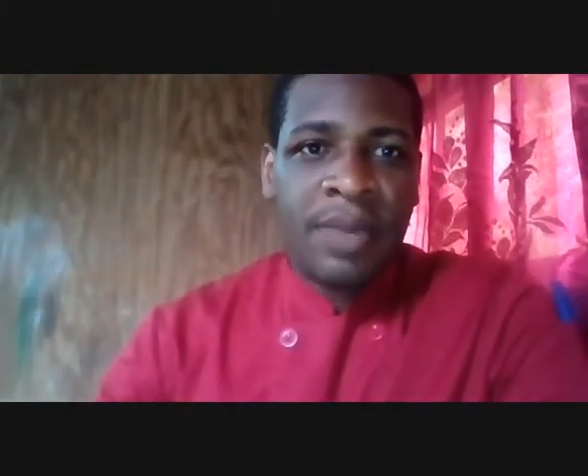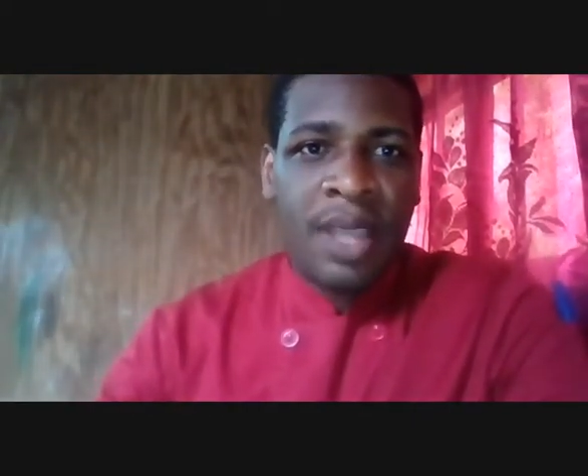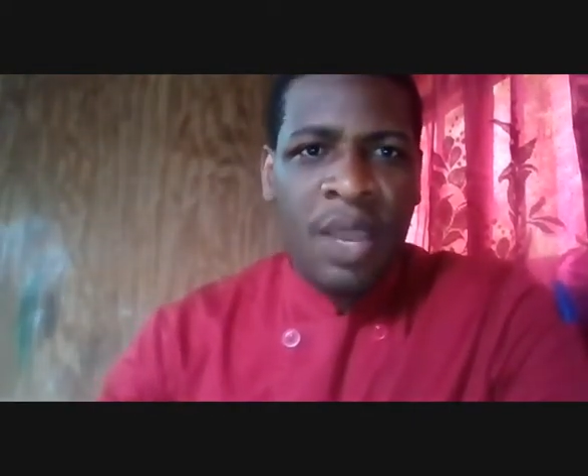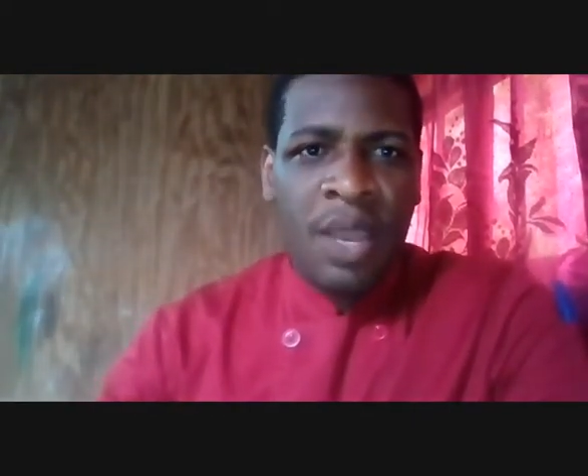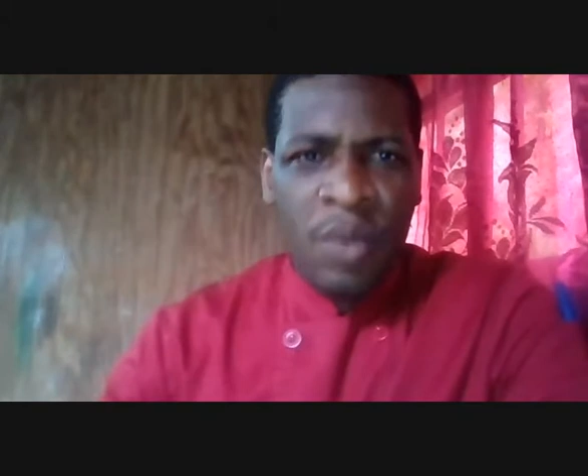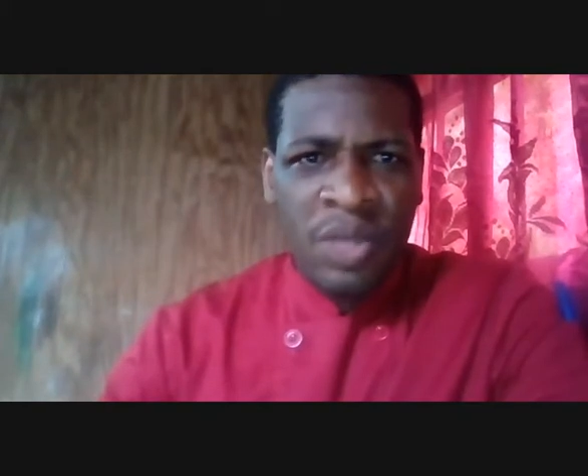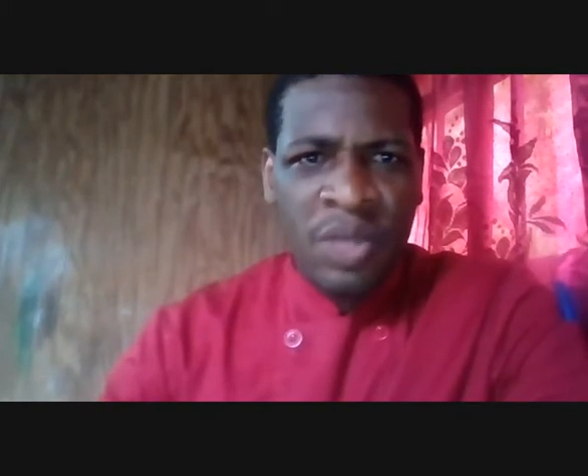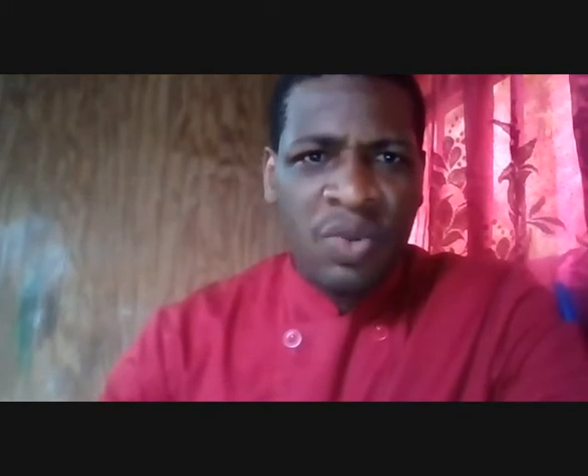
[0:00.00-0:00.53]
I
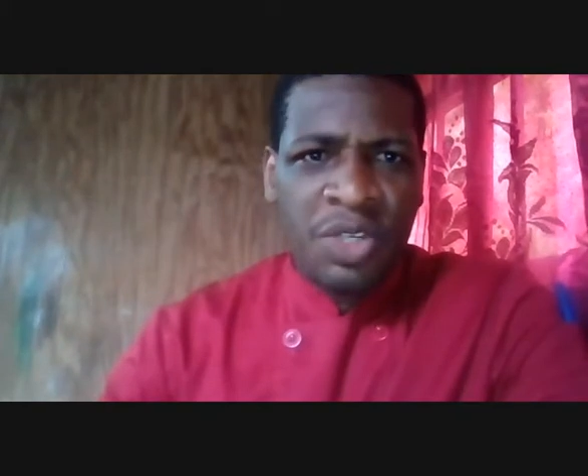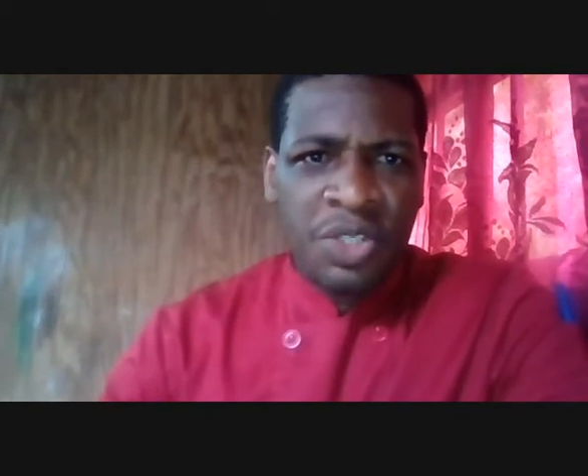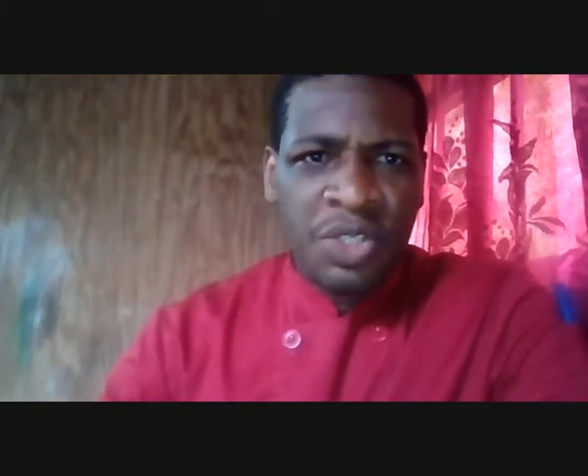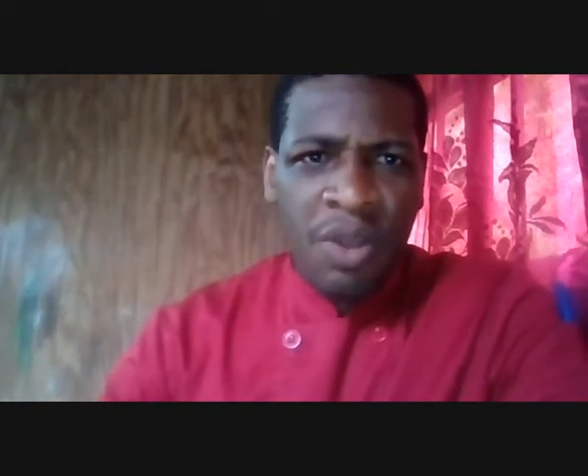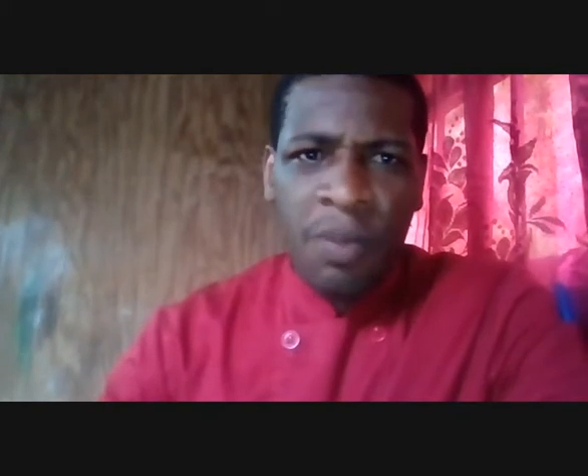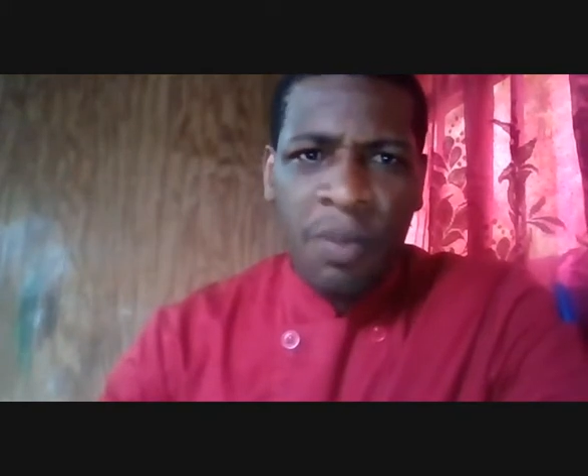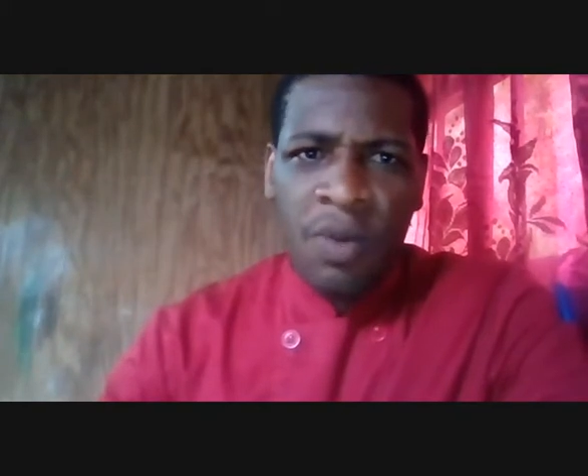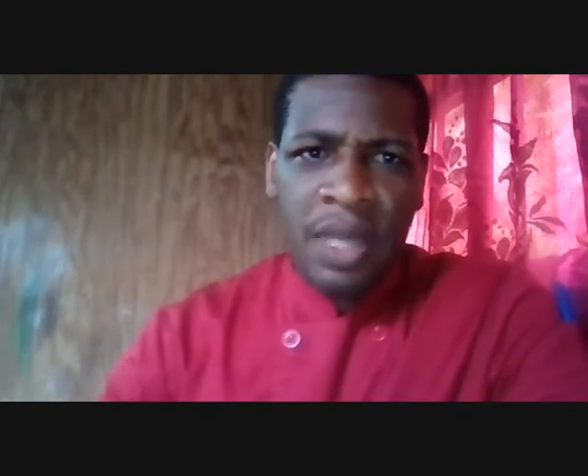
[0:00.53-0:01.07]
went to a
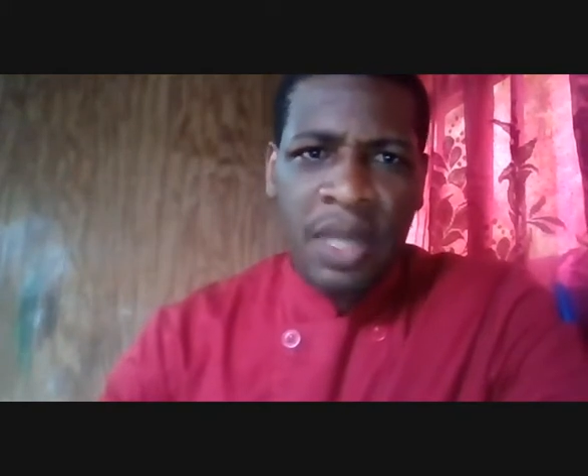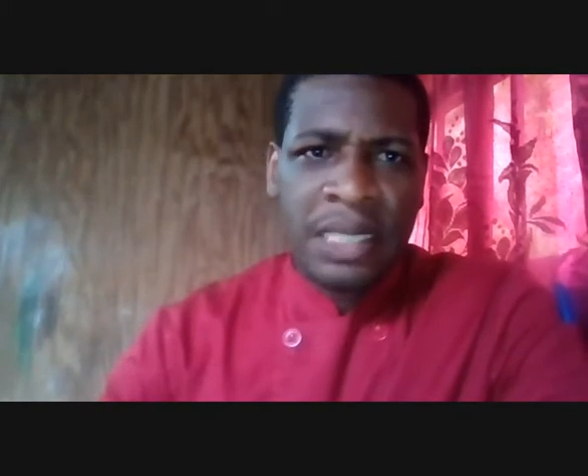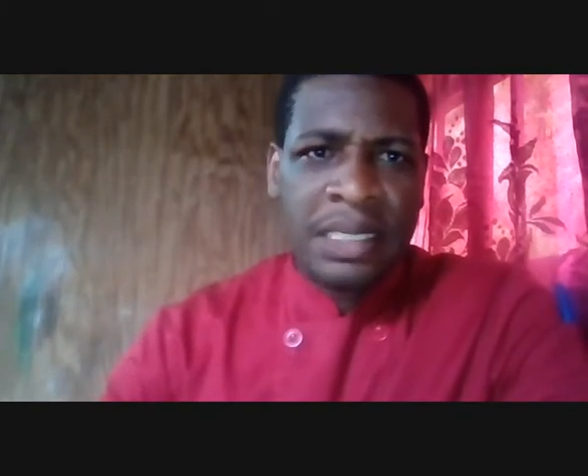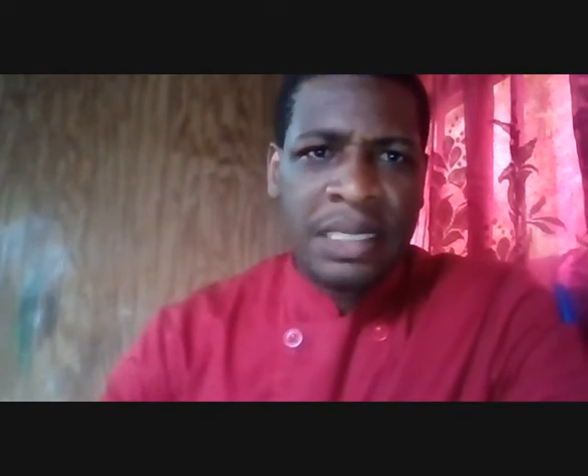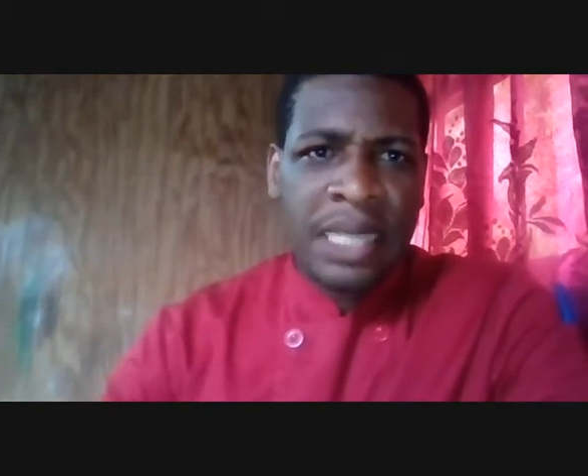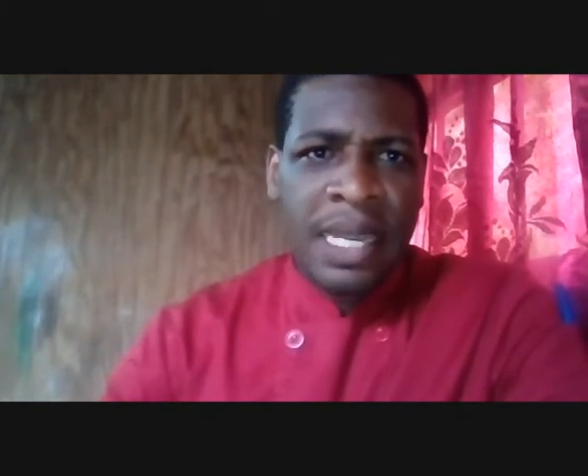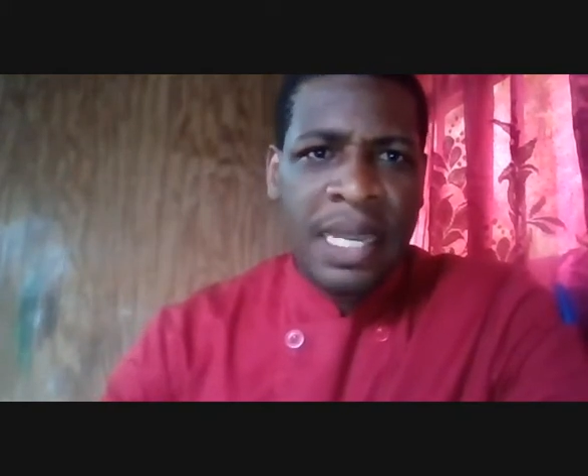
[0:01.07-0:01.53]
shop once